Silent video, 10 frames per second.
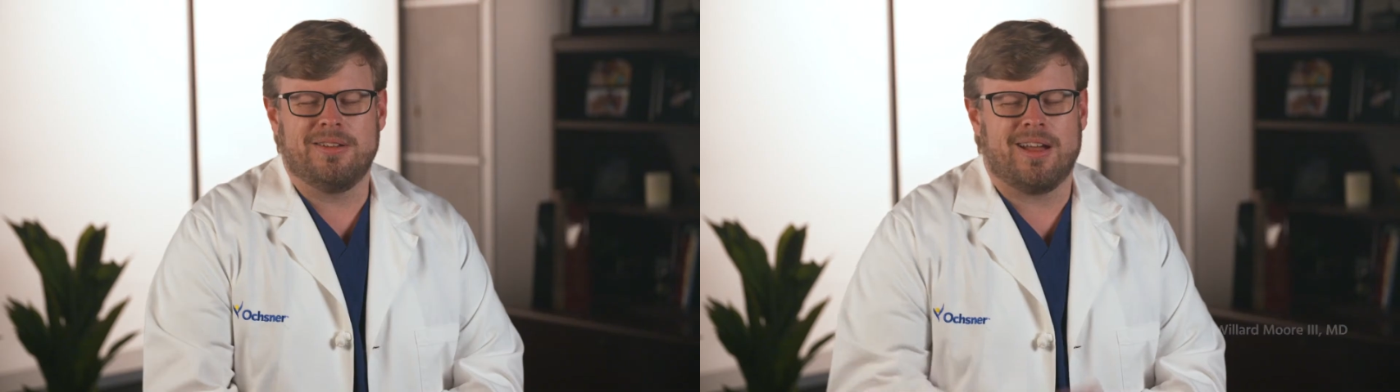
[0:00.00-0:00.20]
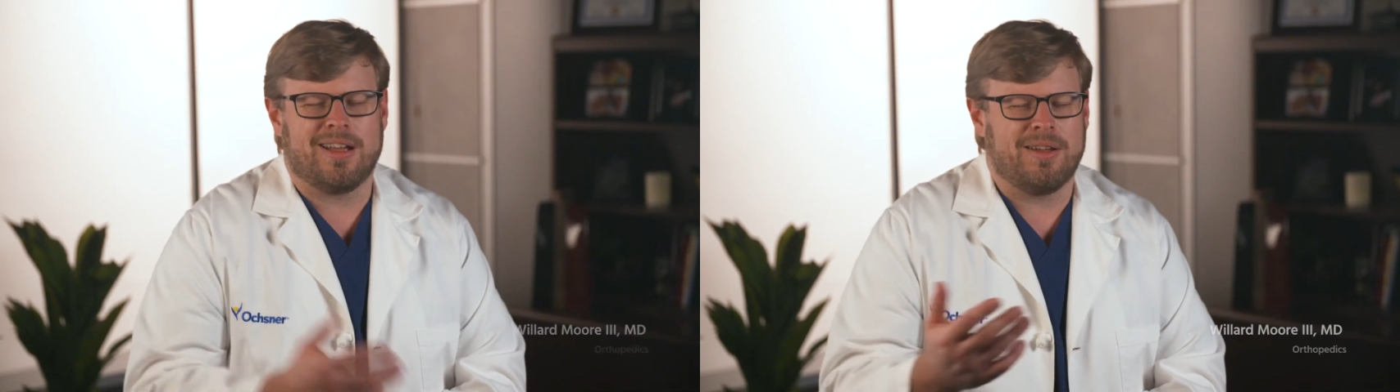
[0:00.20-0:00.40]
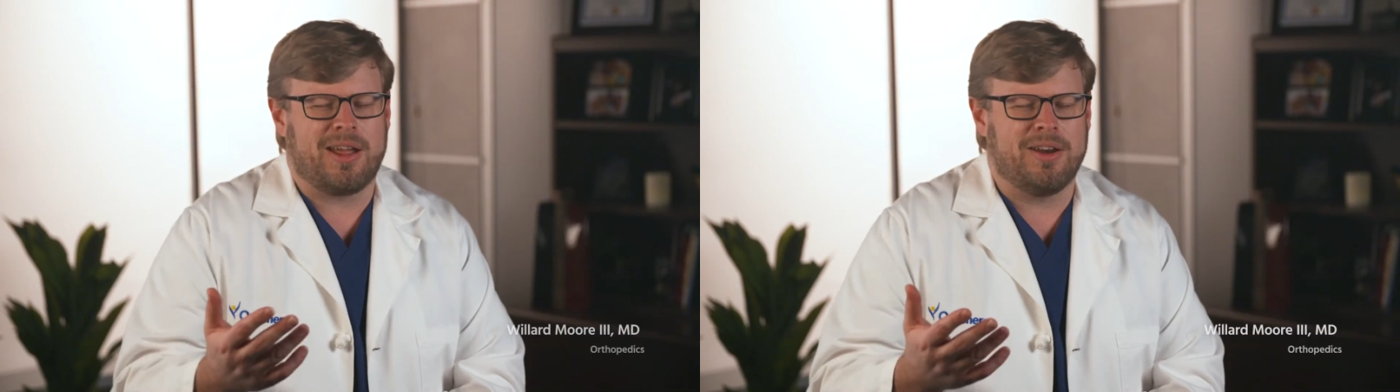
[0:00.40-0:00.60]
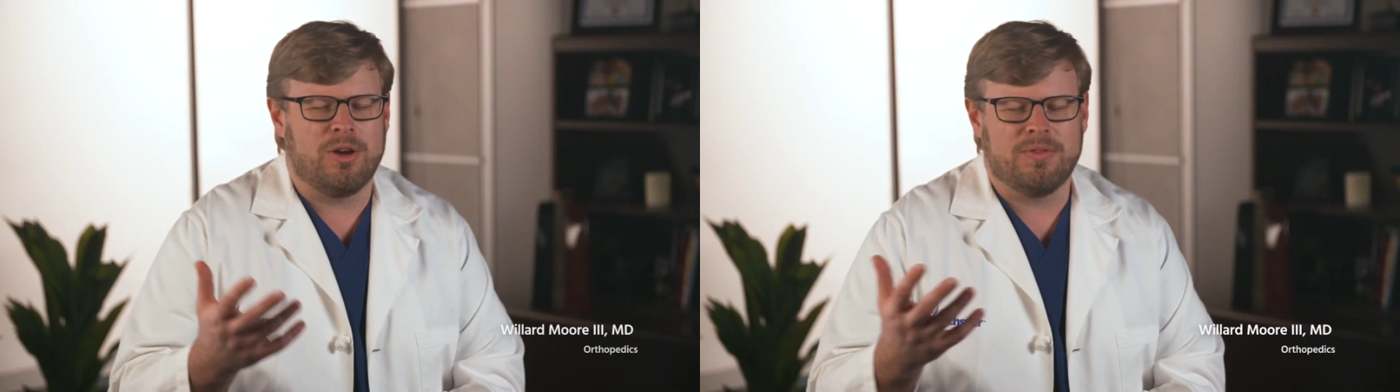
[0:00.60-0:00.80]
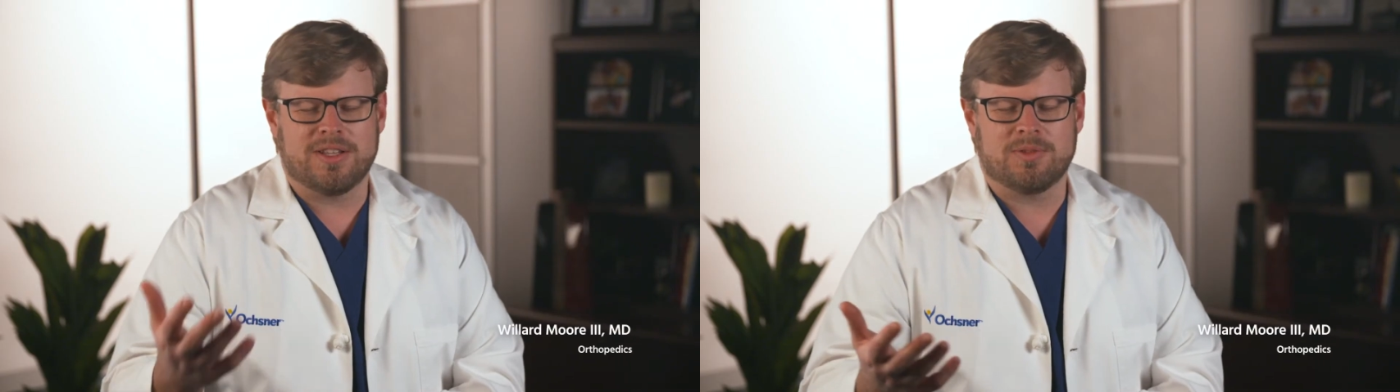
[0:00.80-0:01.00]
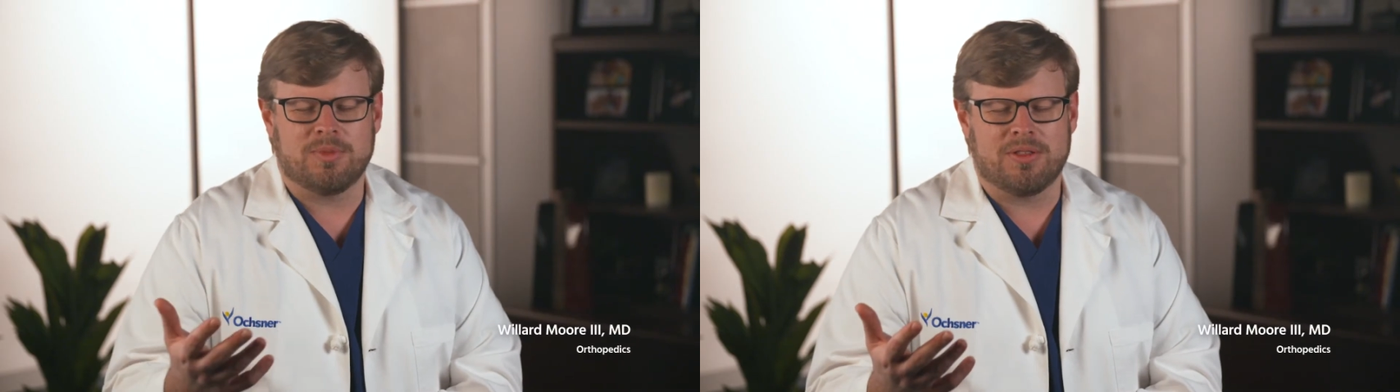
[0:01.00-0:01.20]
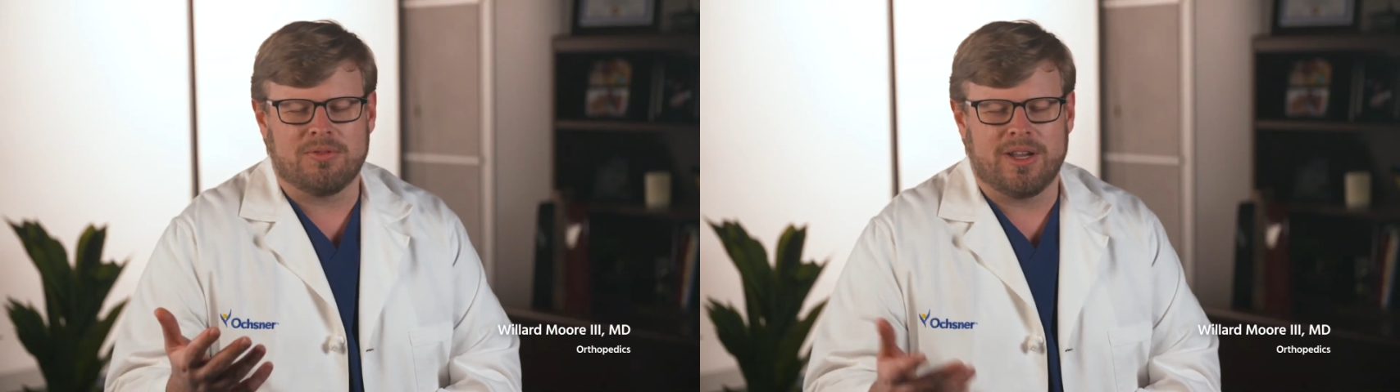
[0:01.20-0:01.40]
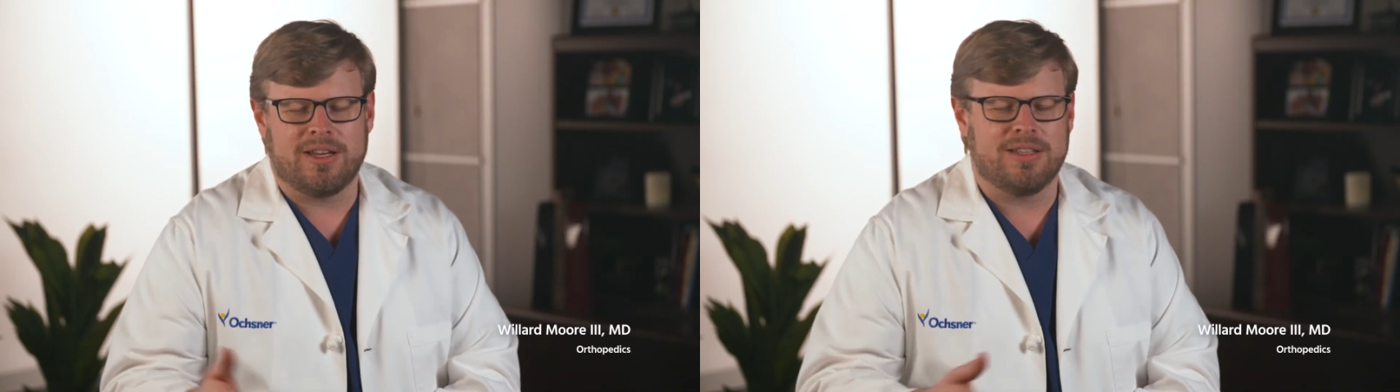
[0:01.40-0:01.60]
doc, I know I've got some
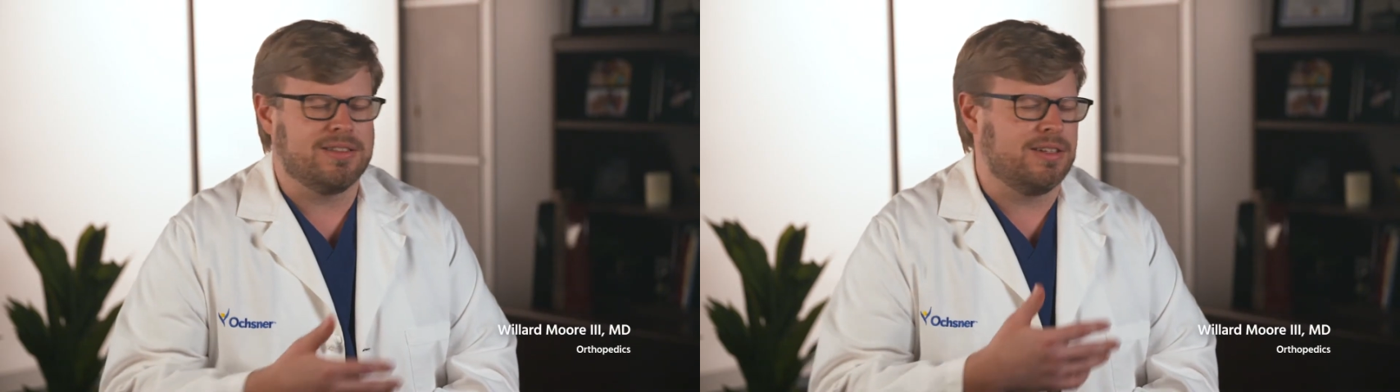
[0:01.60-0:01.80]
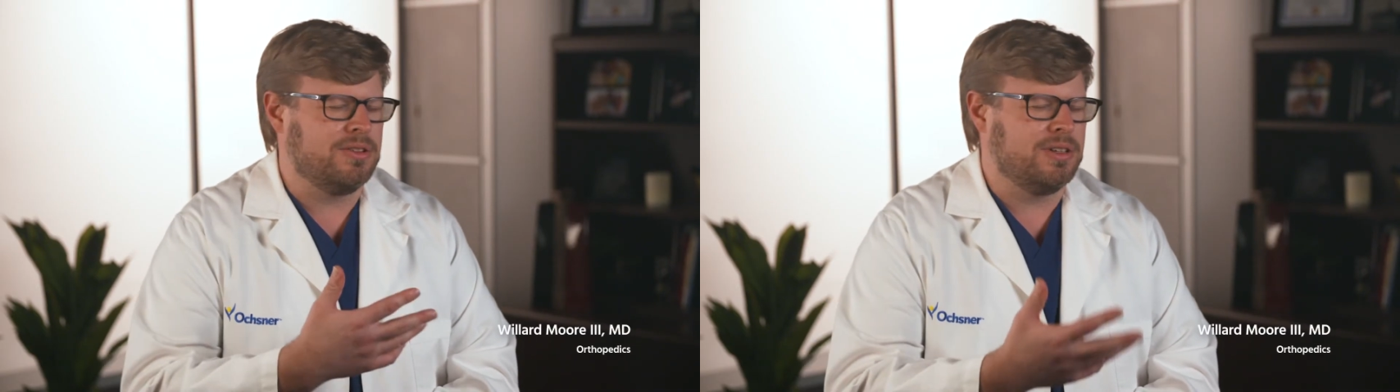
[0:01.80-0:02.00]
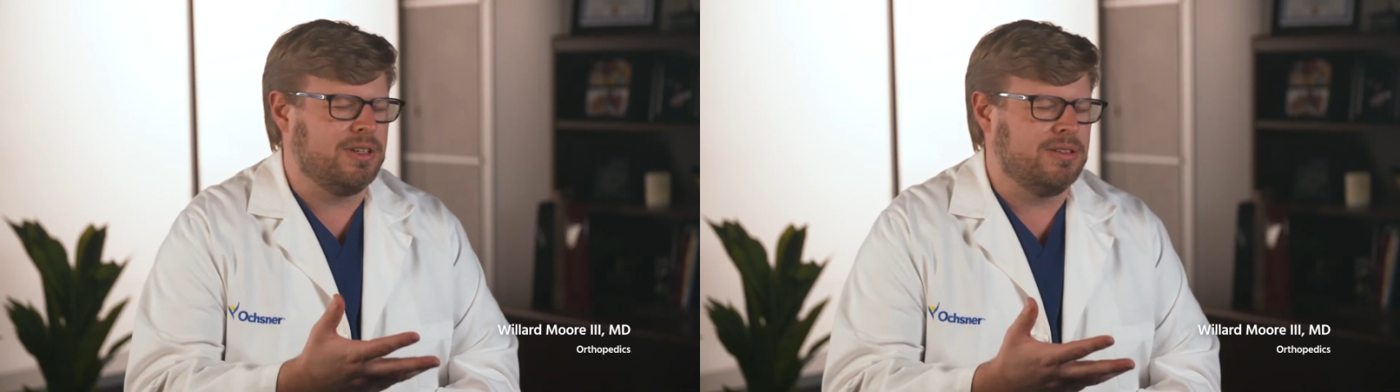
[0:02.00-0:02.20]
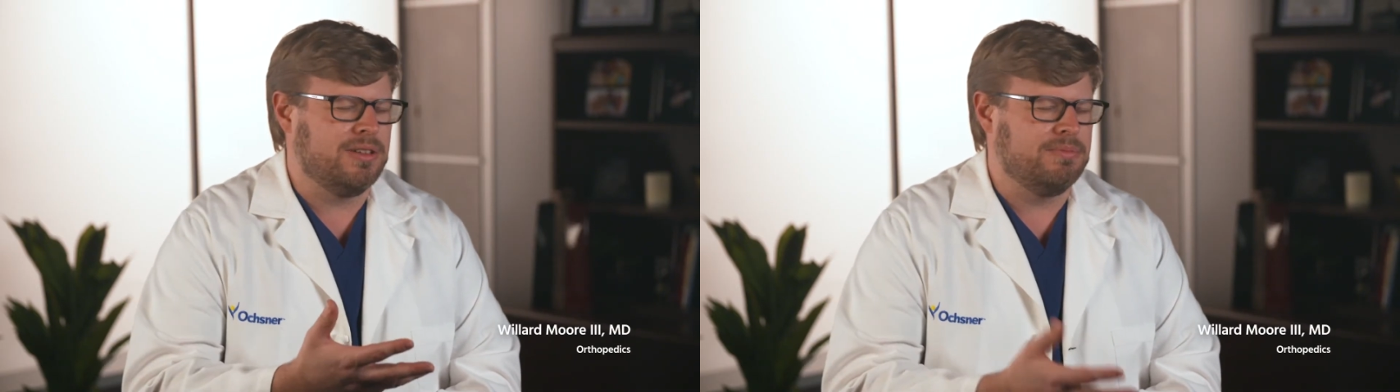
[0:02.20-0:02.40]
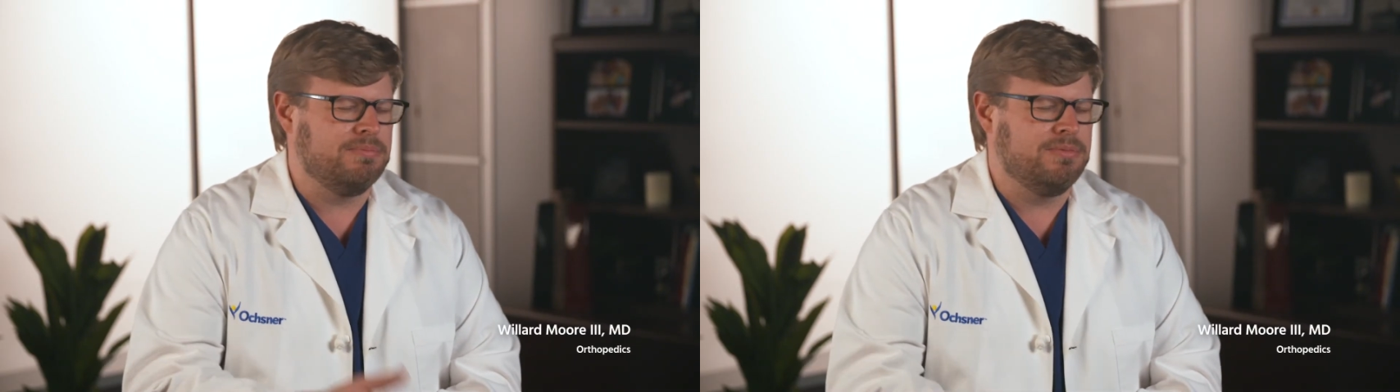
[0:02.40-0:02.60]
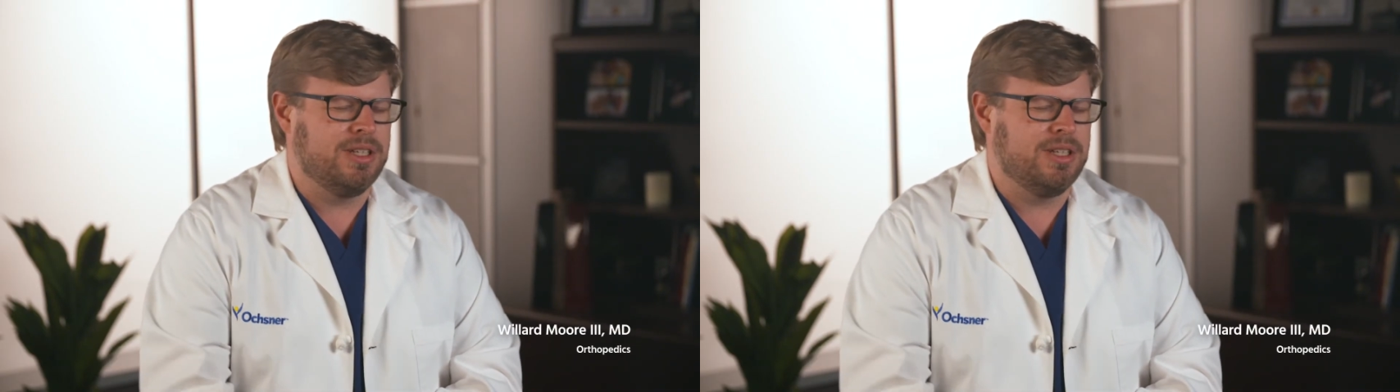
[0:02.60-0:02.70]
arthritis, I know the, the,